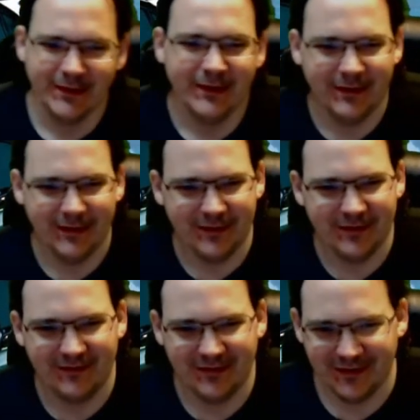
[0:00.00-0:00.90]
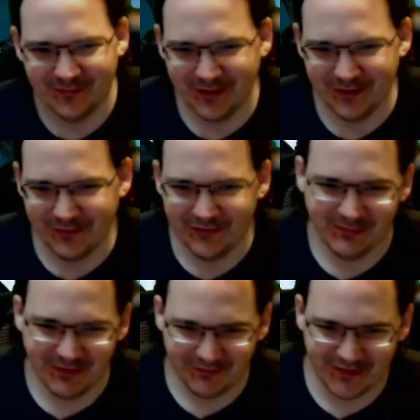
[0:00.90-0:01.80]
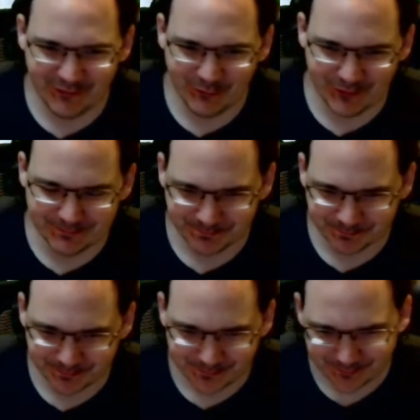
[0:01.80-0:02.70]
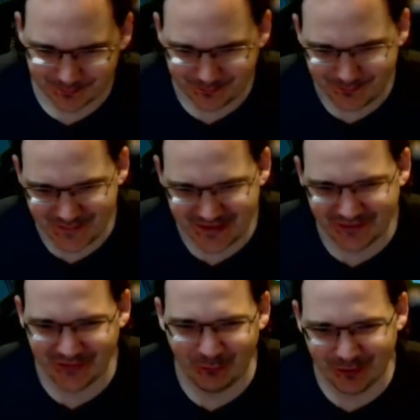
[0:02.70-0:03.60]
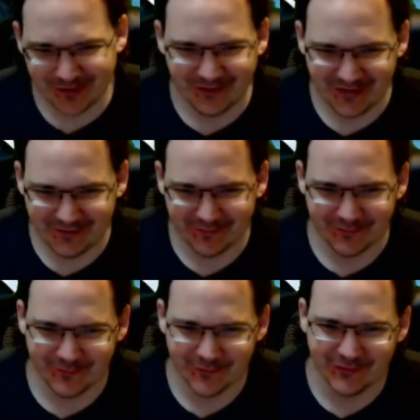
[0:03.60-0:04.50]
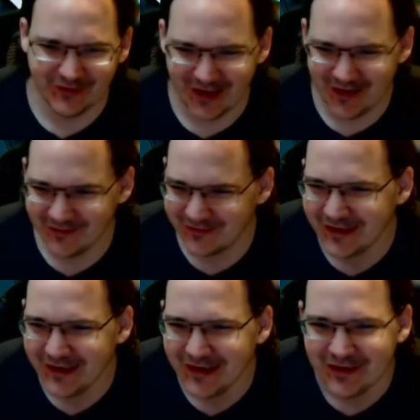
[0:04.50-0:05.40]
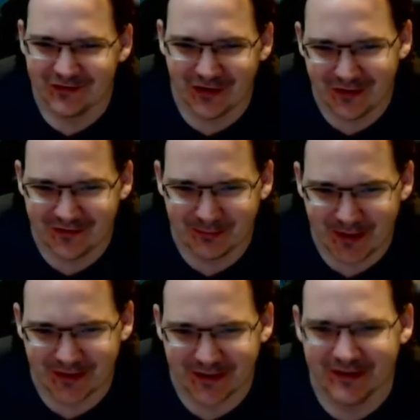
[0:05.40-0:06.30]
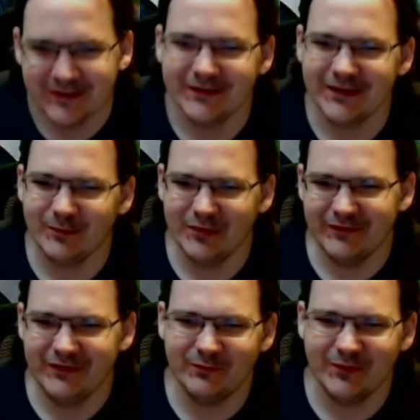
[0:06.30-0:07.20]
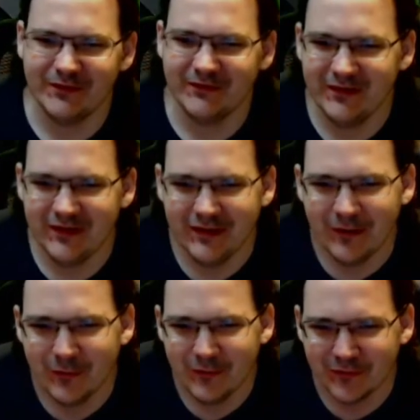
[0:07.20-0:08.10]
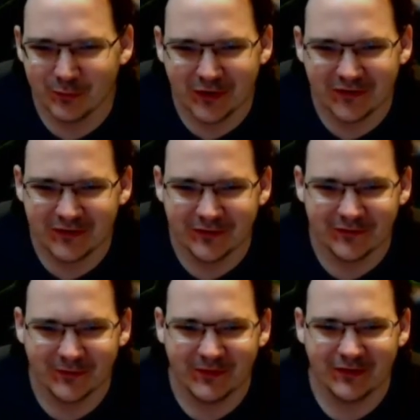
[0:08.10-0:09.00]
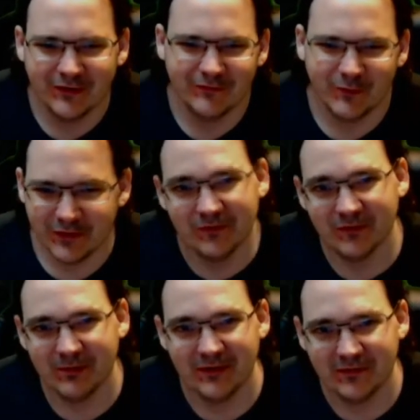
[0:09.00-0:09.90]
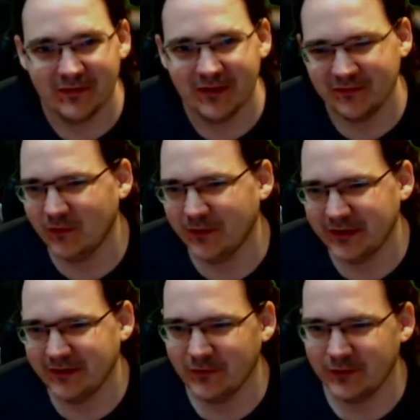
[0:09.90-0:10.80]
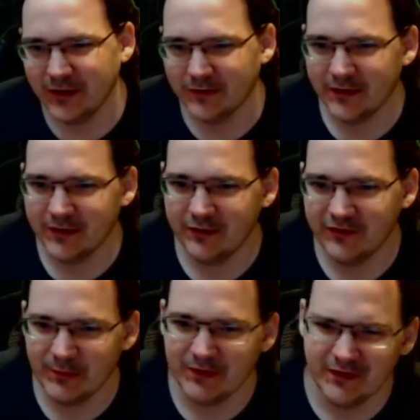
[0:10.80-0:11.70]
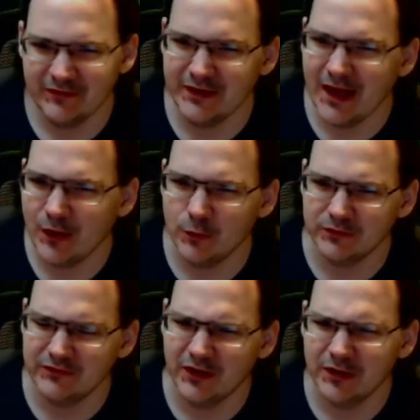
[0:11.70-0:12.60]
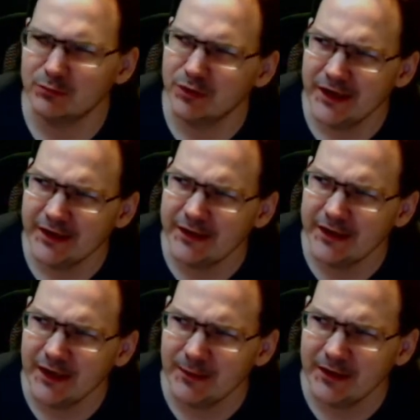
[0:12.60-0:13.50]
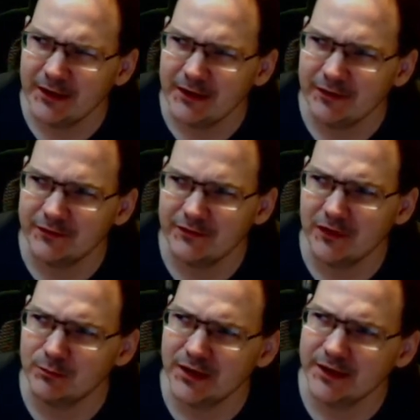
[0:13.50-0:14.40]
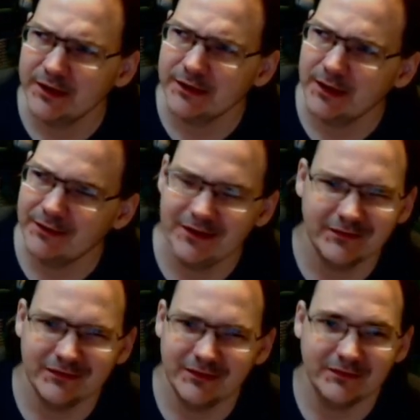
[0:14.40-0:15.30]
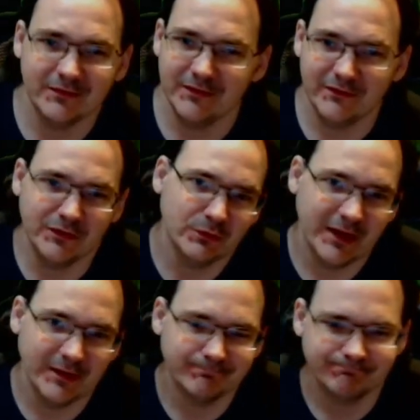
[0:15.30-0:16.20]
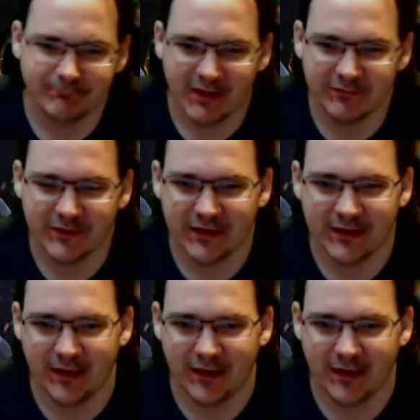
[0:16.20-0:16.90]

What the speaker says: Let's see. Next bit of news. This is my favorite one, so I wanted to save it for first to last. John Smedley. I believe he's the CEO or the president or something of what used to be SOE, Sony Online Entertainment, that's now Dawnbreak Gaming. I think Dawnbreak. I think it's a new name. I forget.